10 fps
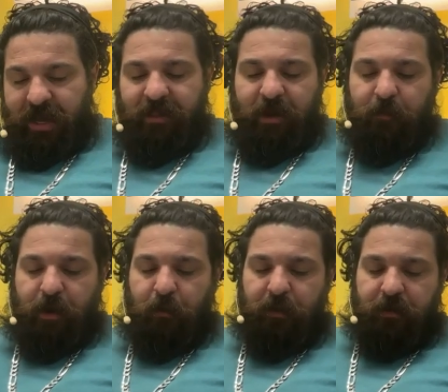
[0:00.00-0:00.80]
I like what
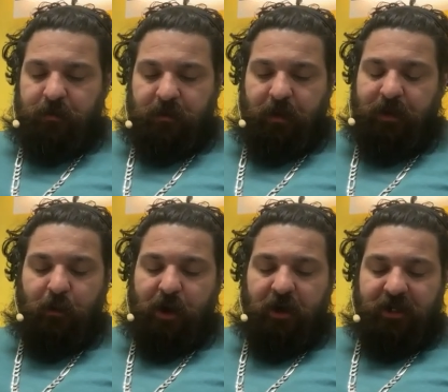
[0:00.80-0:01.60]
I wrote here. I
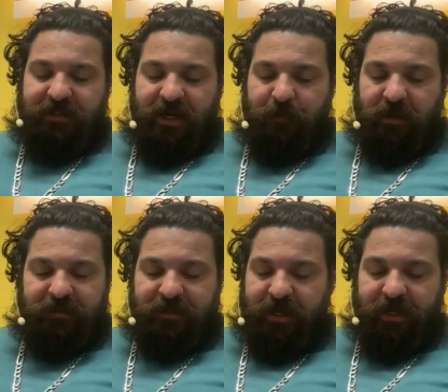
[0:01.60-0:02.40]
know I already said it, but I'll
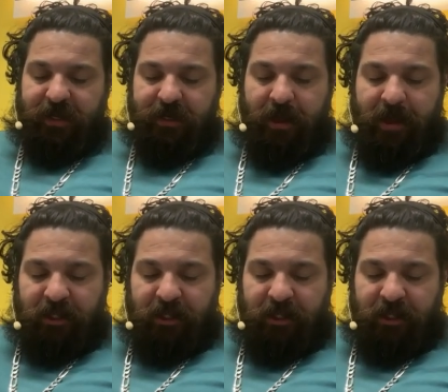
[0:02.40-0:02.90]
say it again.